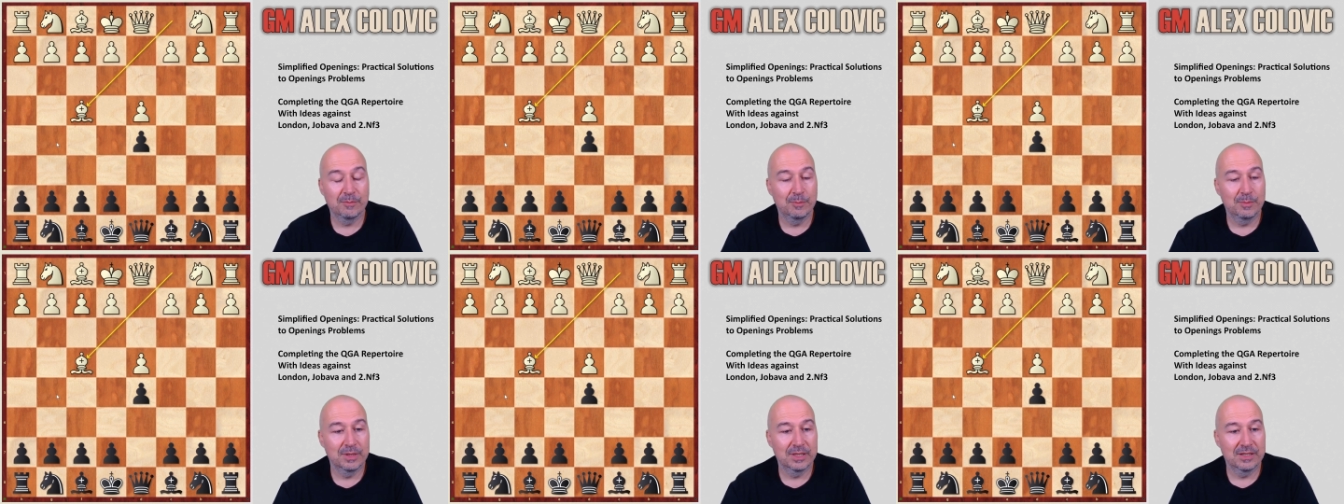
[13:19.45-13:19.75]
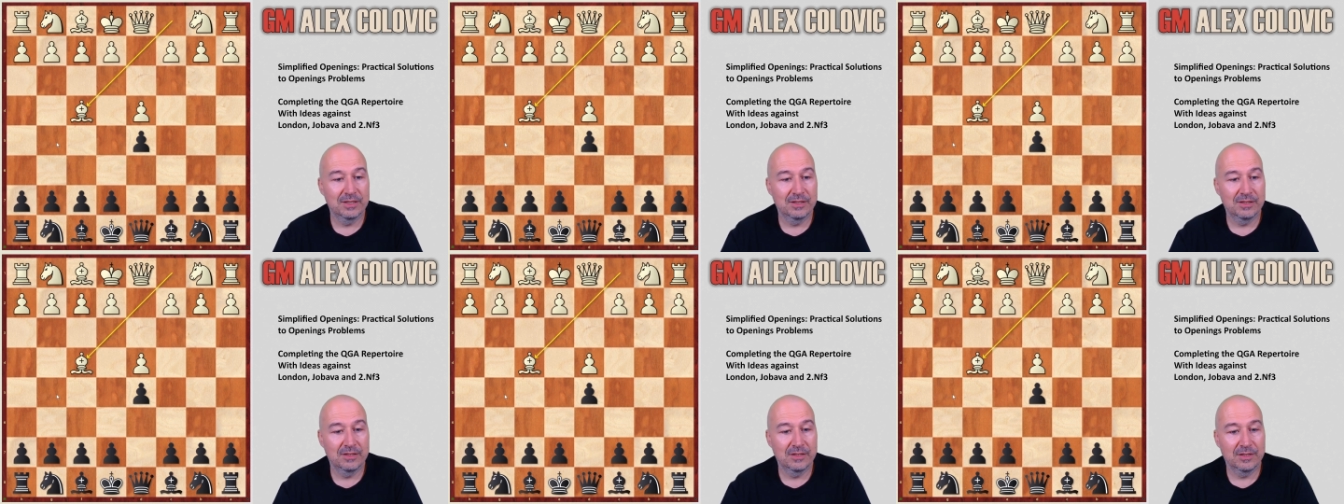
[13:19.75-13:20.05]
but
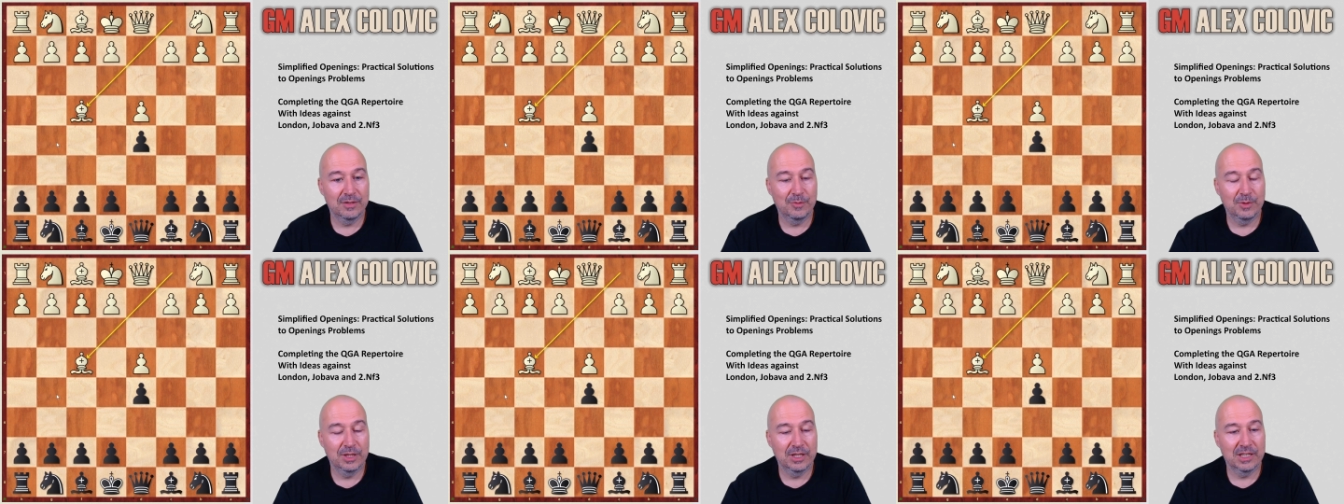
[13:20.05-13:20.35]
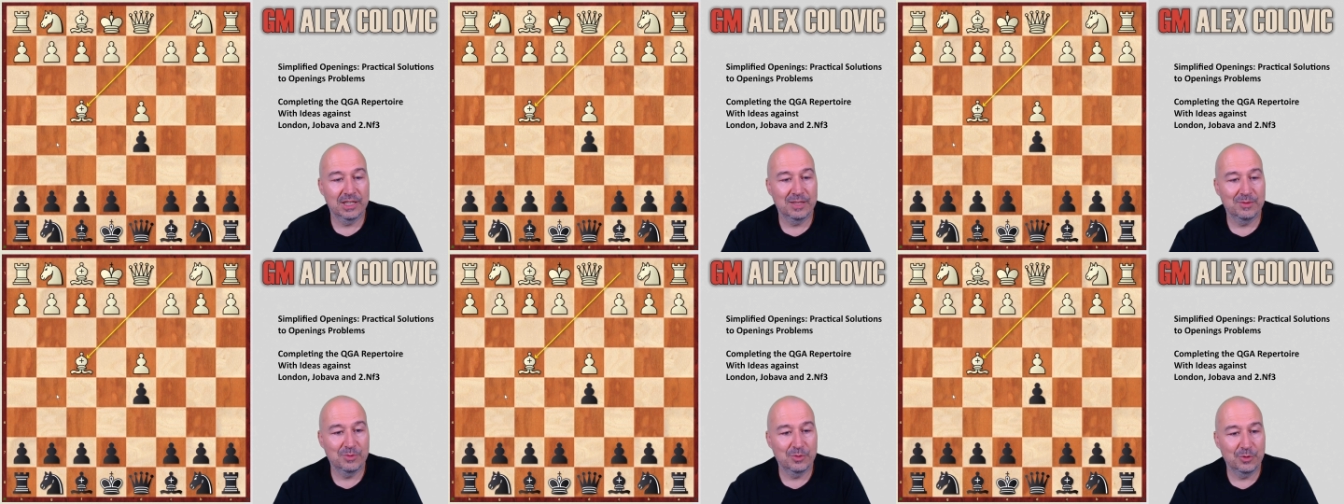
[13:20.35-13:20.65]
when it
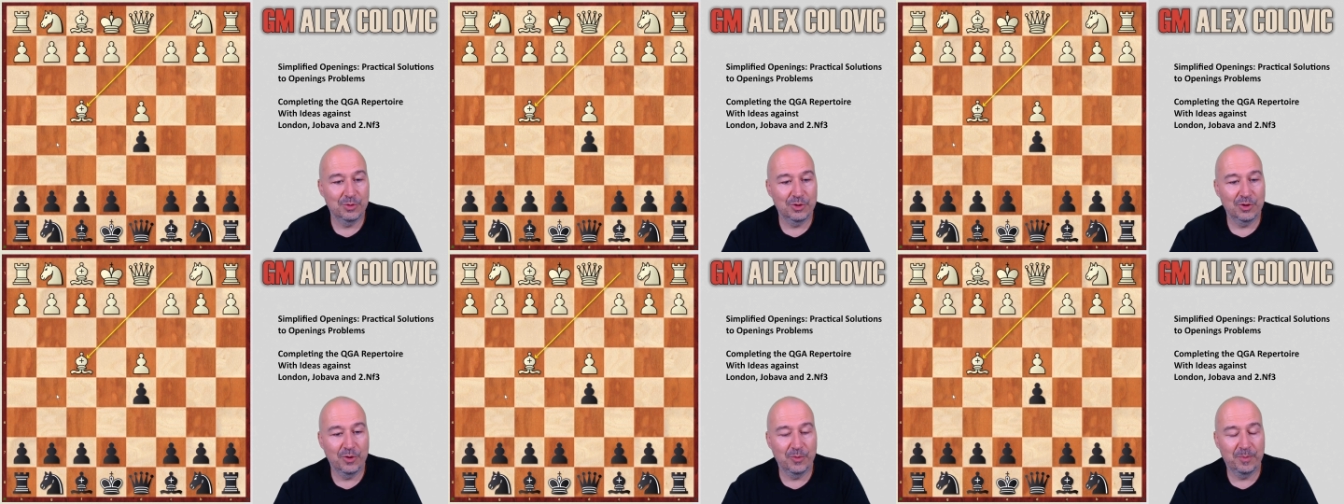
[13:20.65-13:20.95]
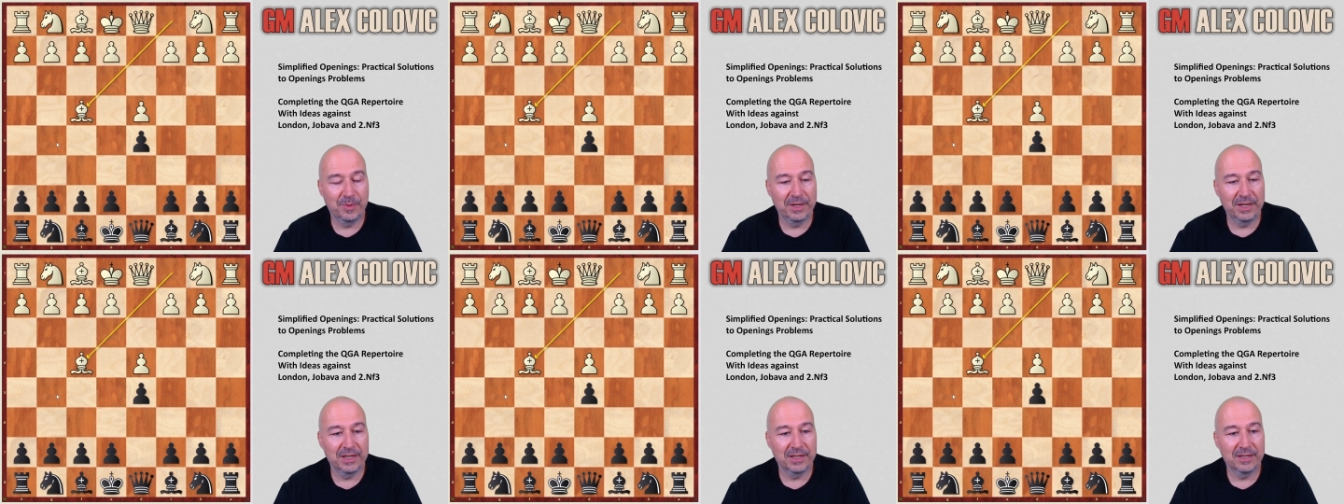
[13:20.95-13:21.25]
comes to the
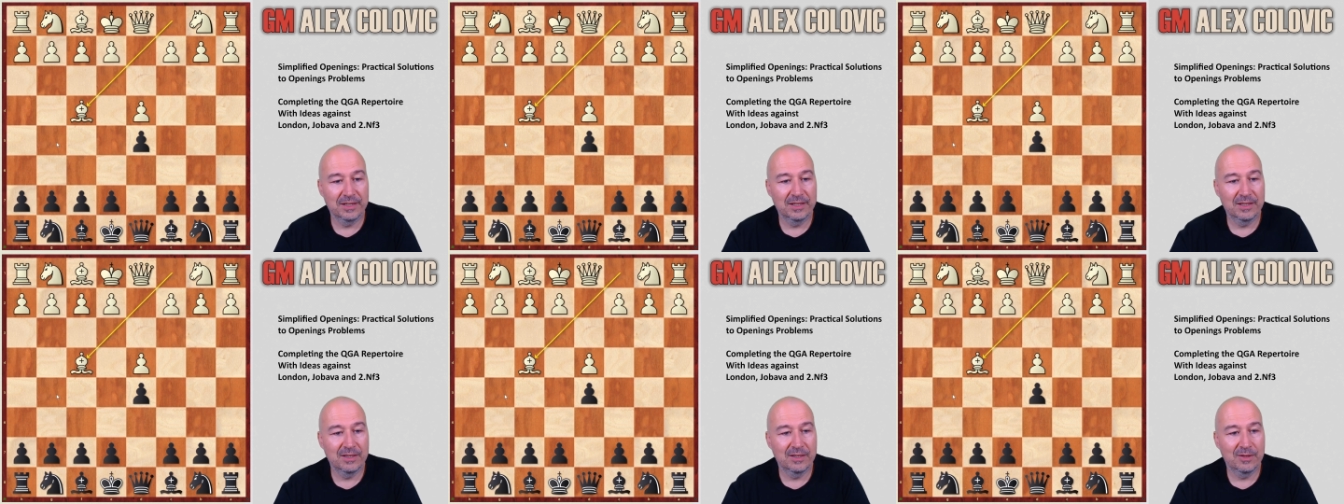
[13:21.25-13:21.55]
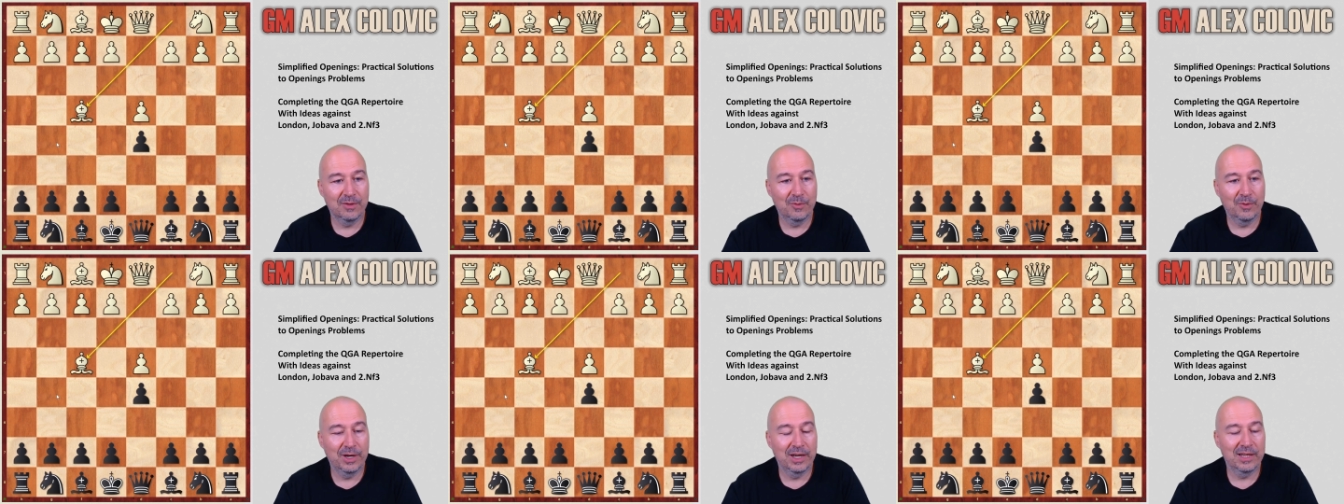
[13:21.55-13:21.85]
opening,
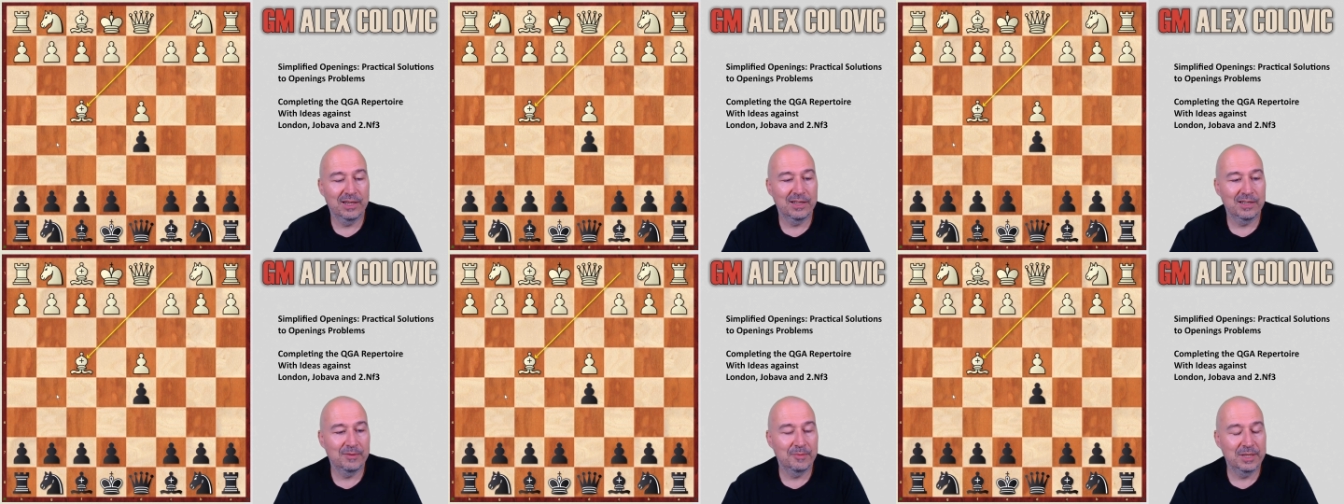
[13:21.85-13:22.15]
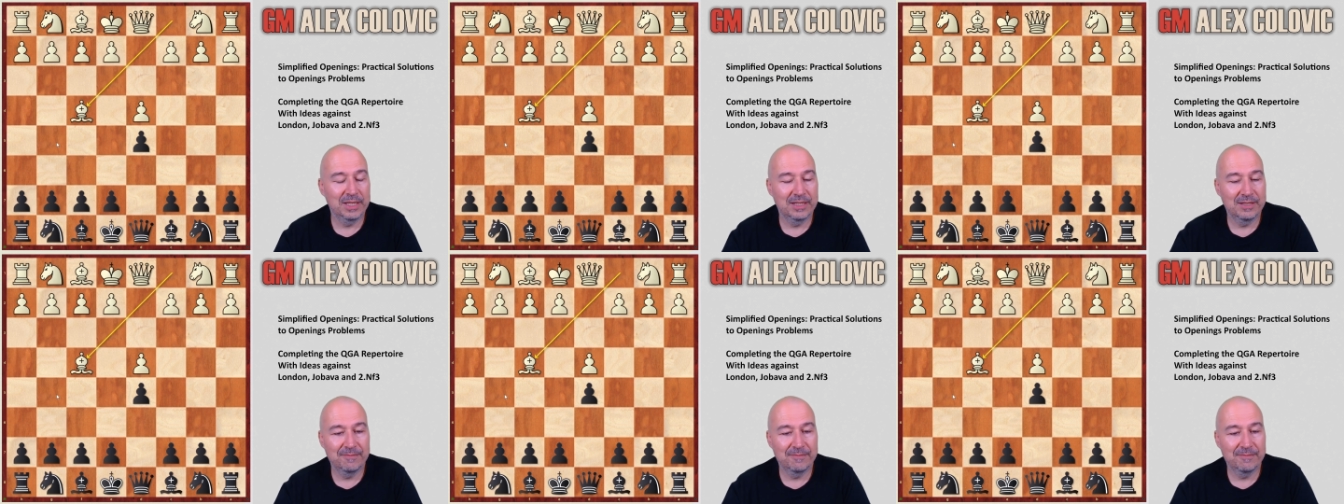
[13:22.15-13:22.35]
well, I mean,